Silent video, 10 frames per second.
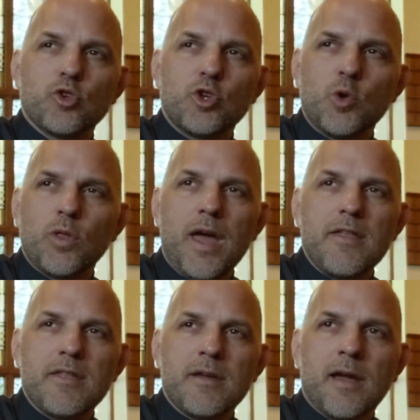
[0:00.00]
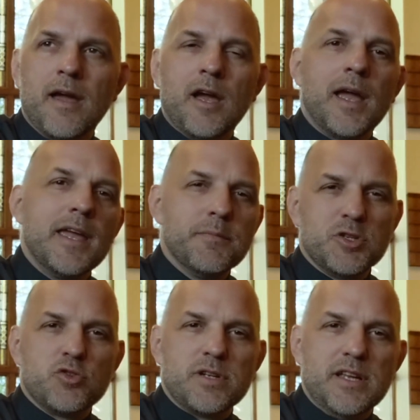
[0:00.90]
That
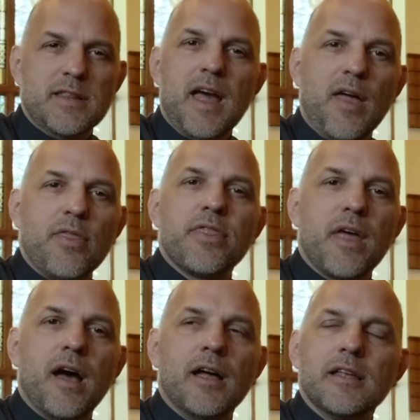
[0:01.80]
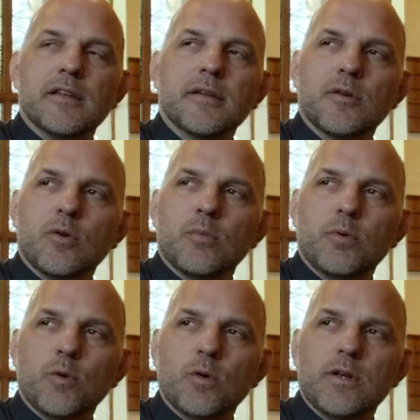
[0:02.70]
imagery, that thought,
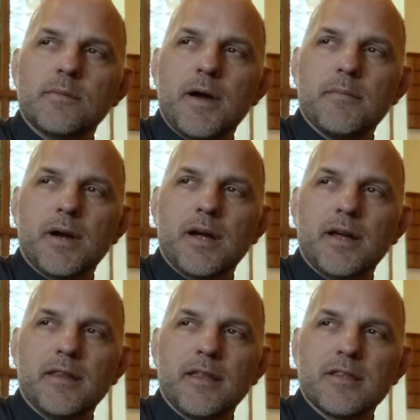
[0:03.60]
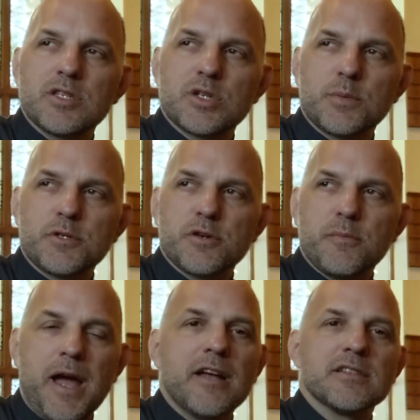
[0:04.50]
pulled into my mind that scriptural
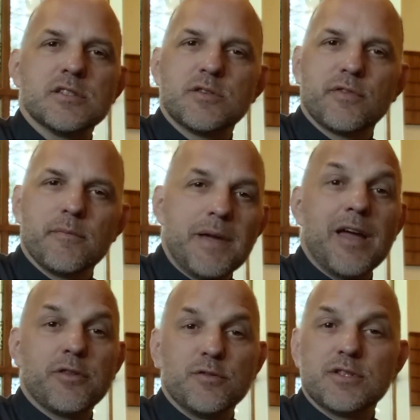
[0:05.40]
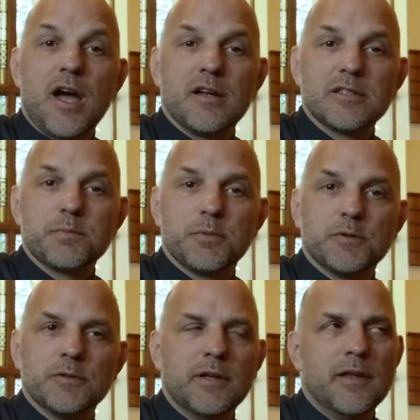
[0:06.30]
passage from Matthew's
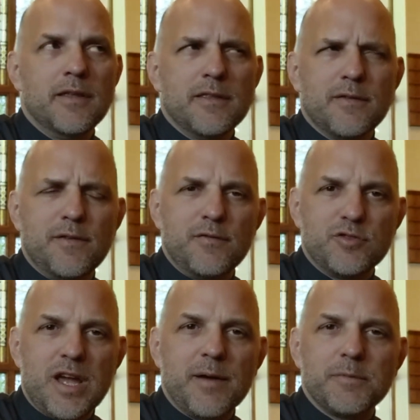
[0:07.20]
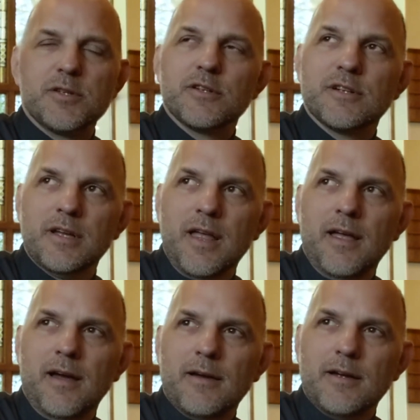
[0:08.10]
Gospel, the fifth chapter,
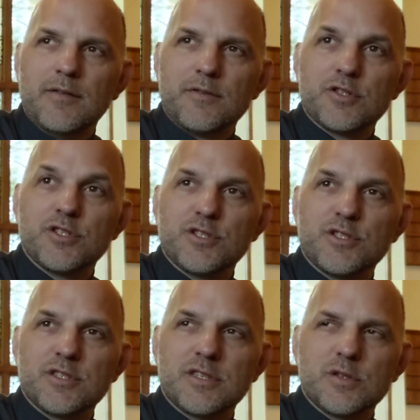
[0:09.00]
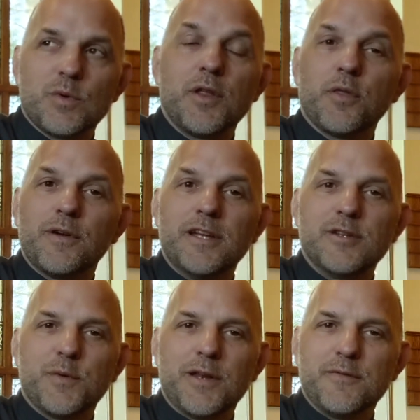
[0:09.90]
verses 23 and
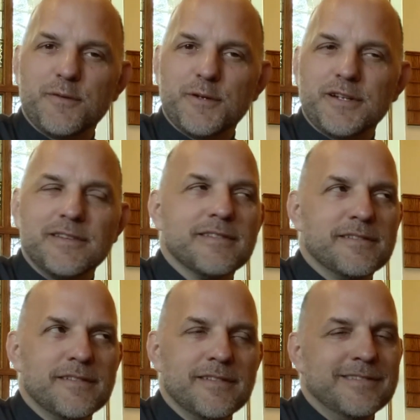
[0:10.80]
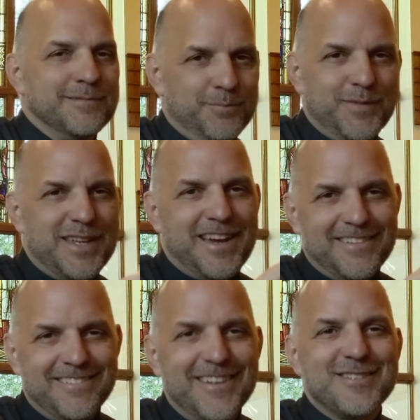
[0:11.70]
24. Yeah,
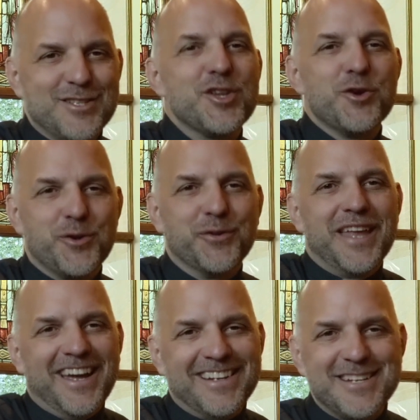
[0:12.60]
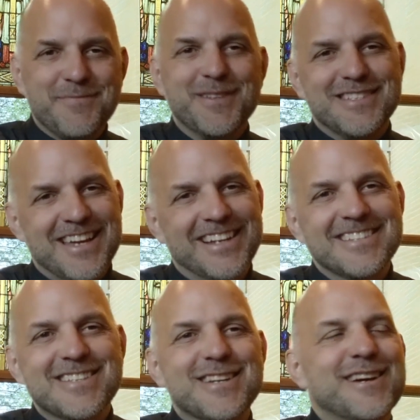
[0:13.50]
I just Googled that a couple
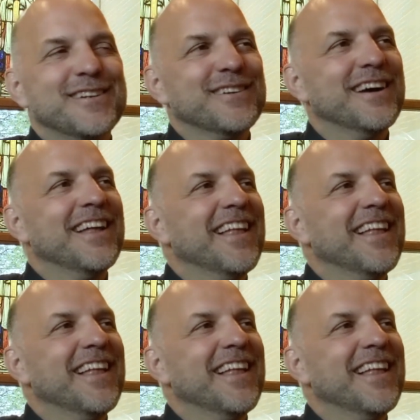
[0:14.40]
seconds ago.